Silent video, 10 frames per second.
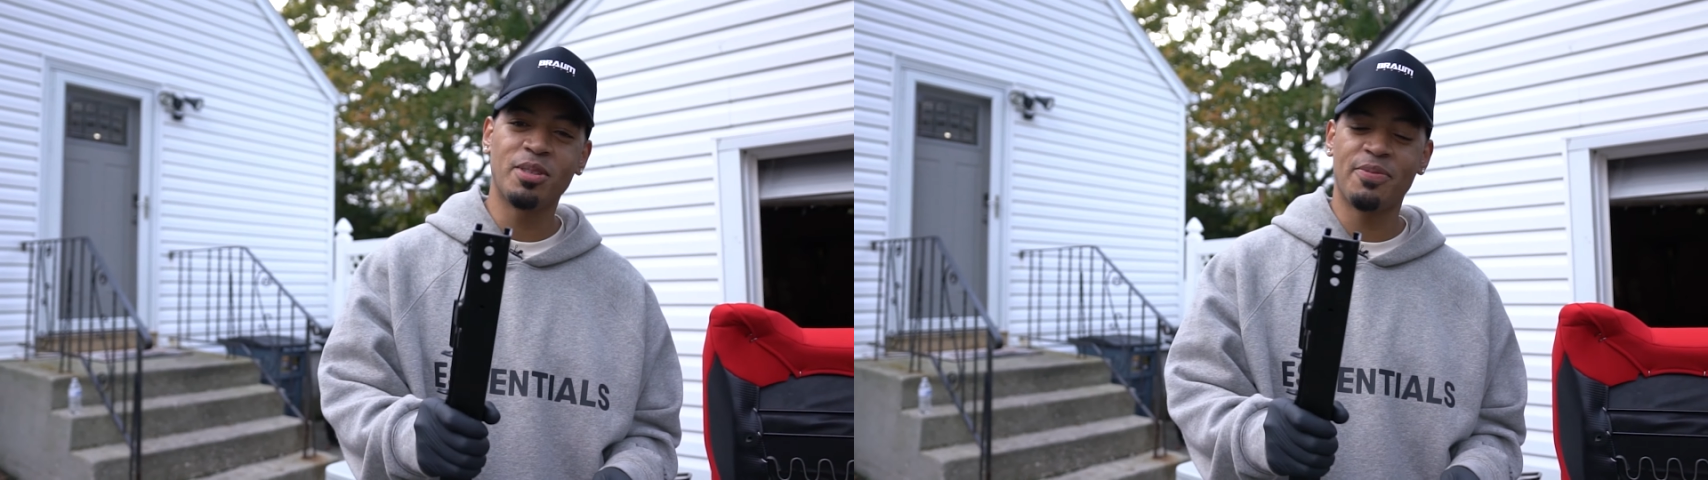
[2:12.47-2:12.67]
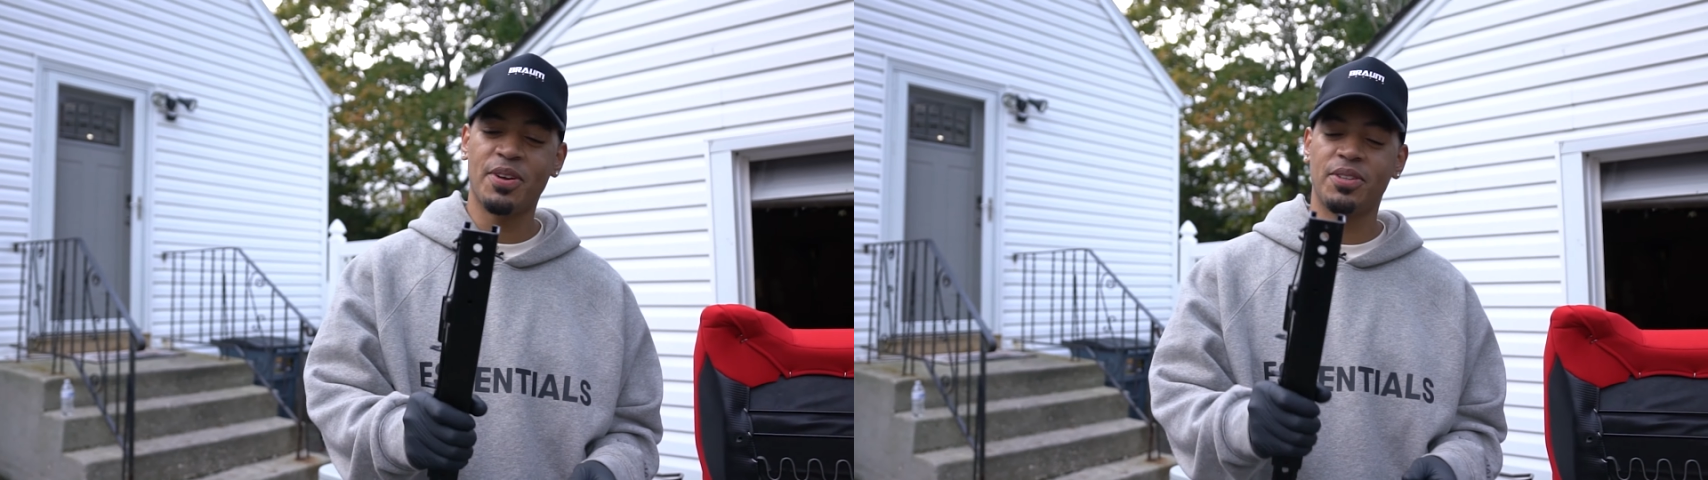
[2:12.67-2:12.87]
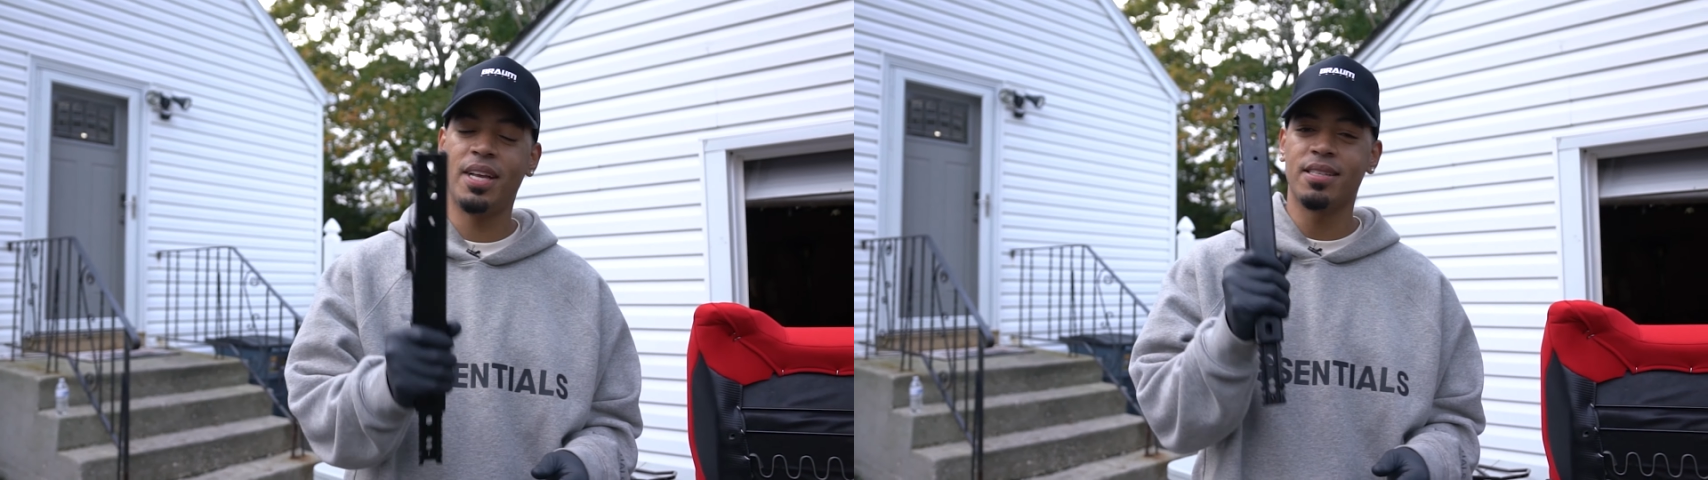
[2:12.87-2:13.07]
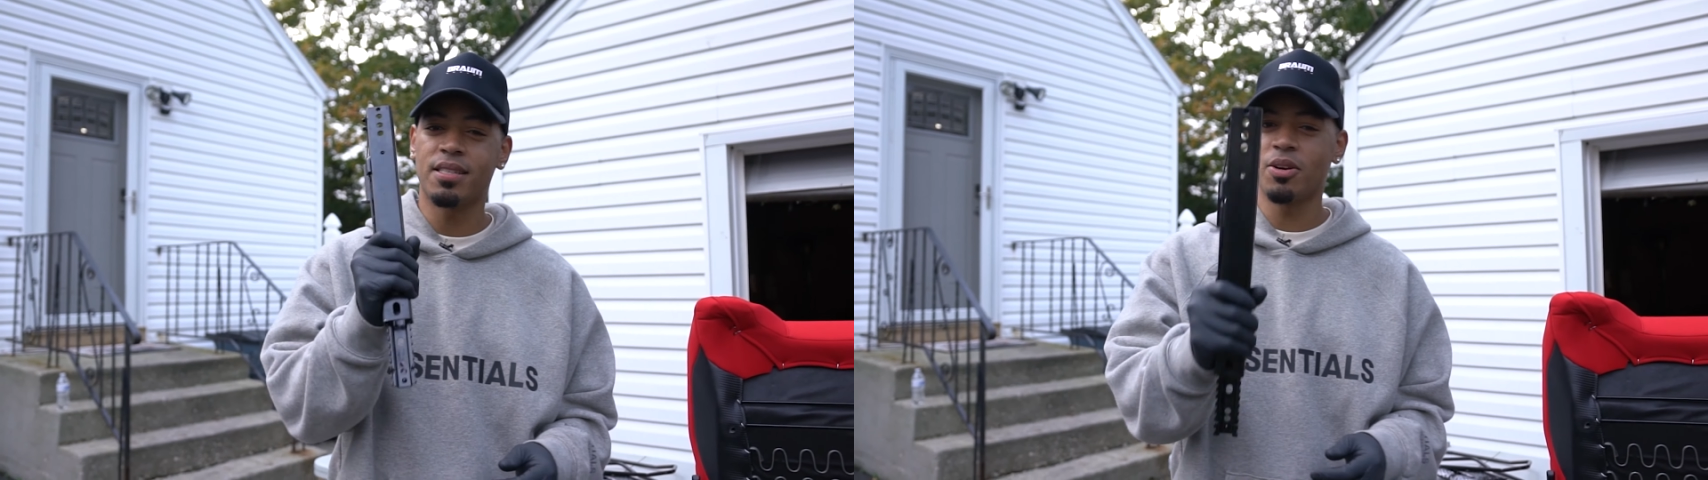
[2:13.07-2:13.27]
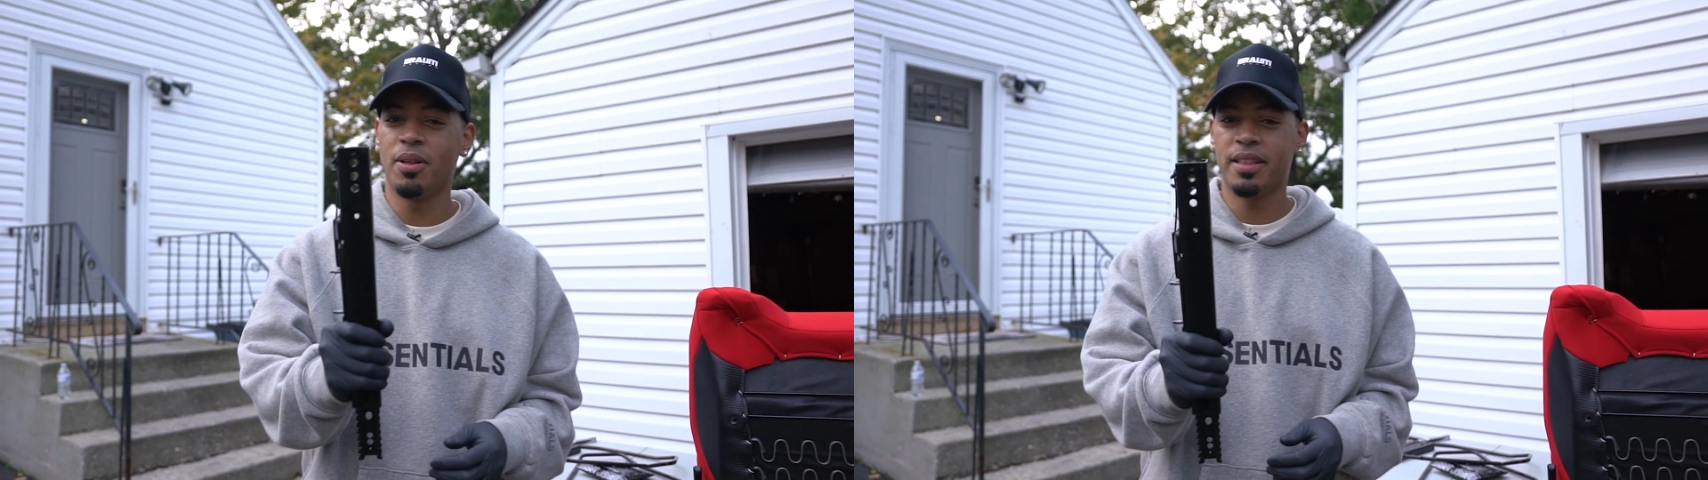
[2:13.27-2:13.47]
difficulties
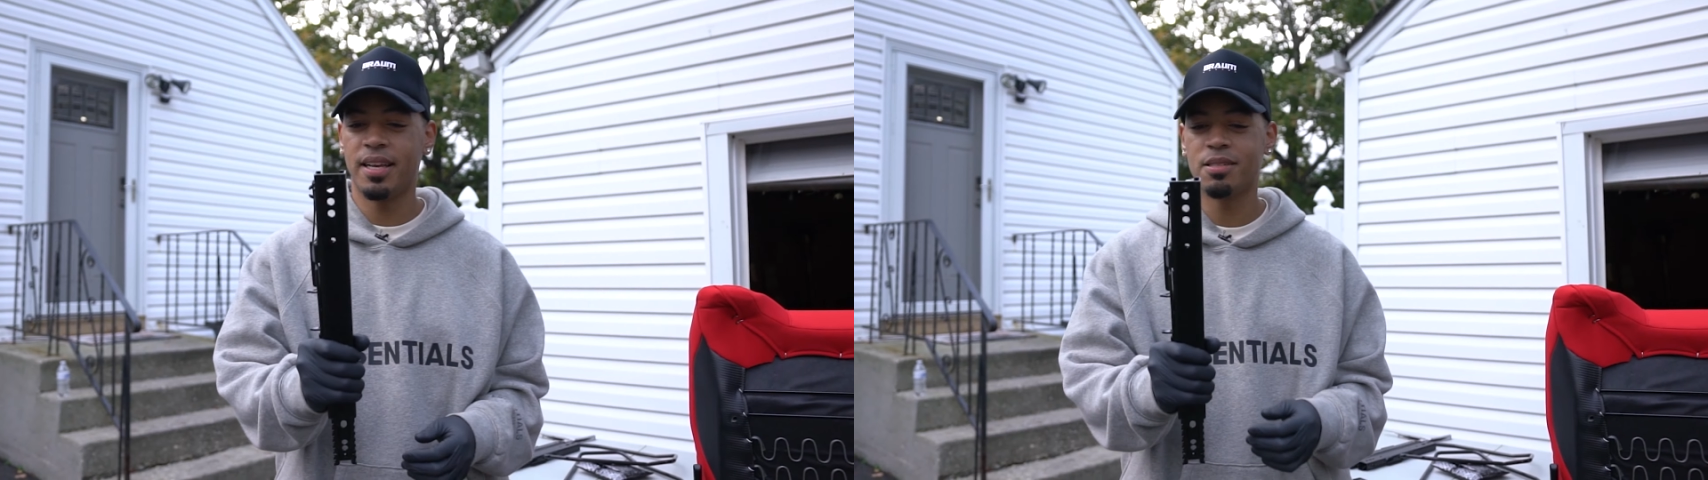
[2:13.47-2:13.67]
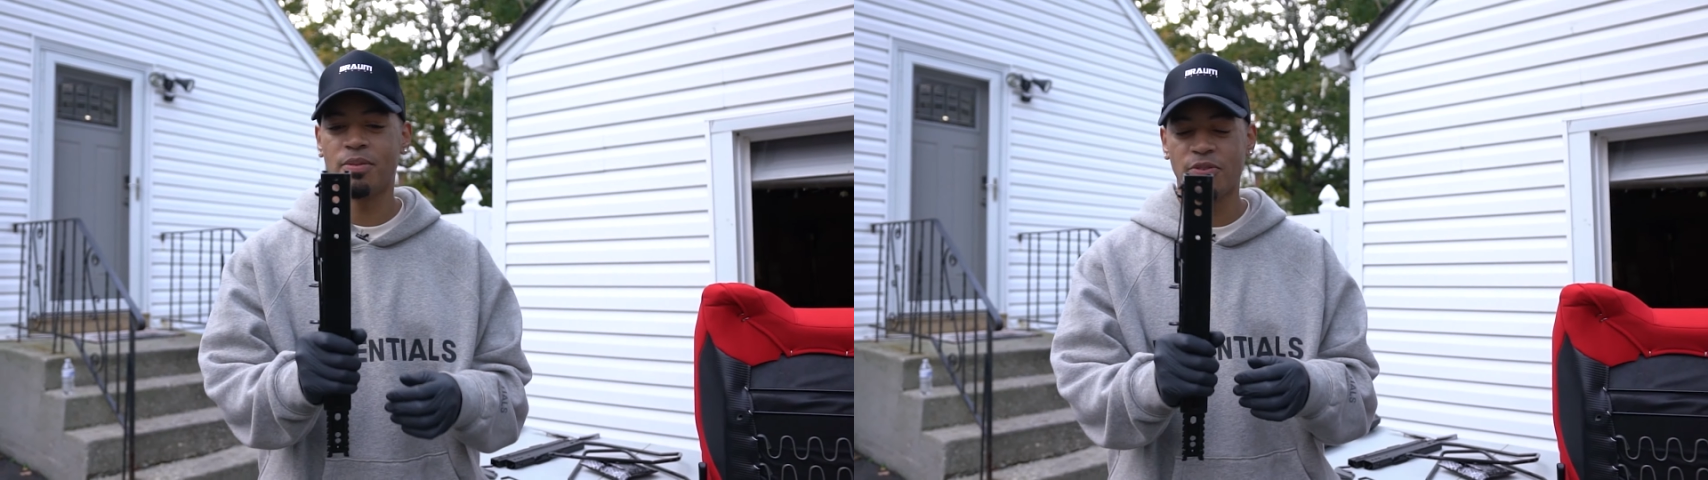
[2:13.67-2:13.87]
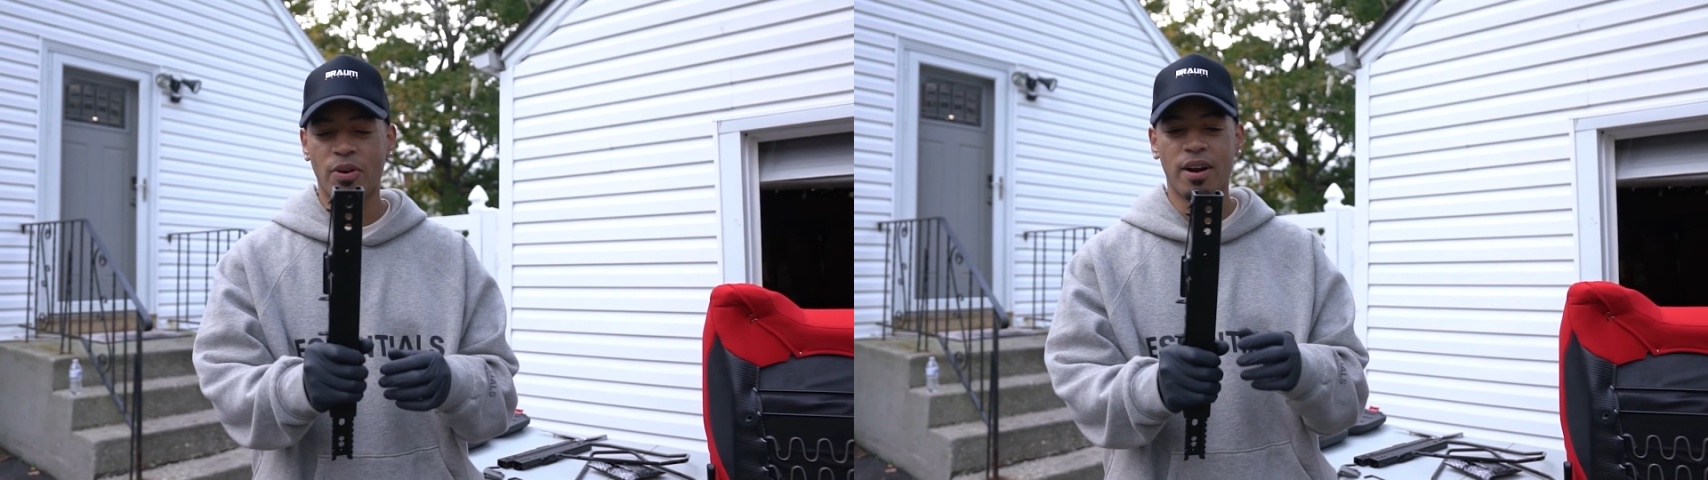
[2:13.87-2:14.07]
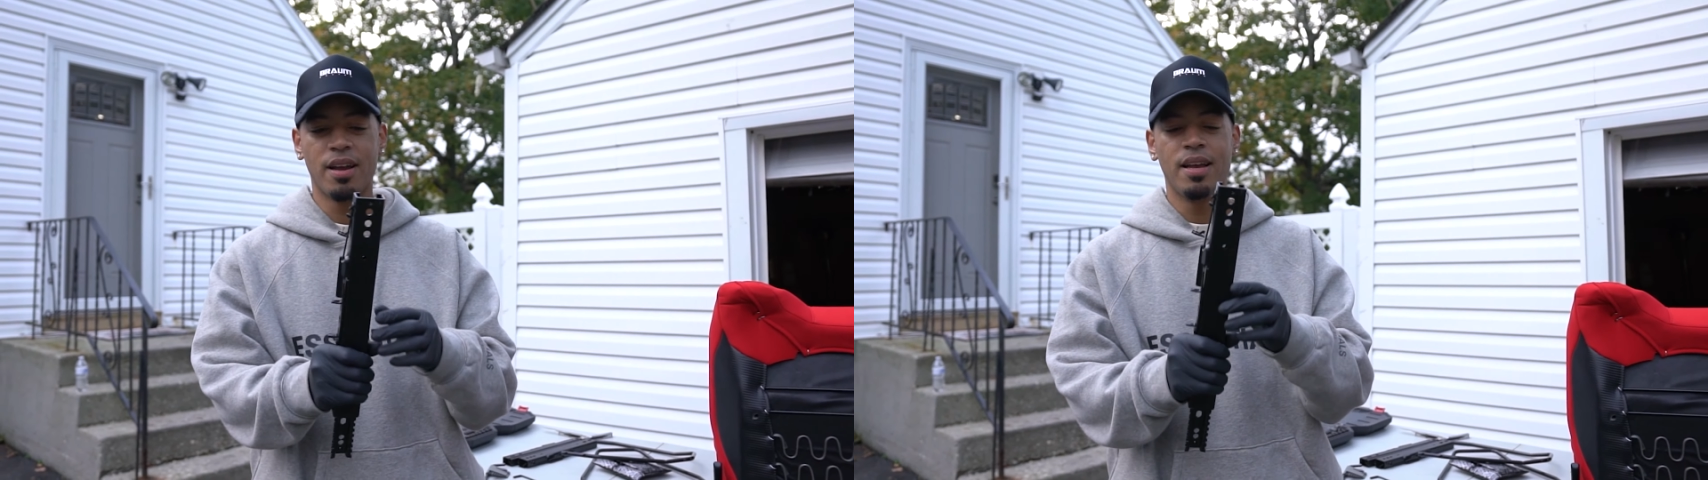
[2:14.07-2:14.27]
installing this before.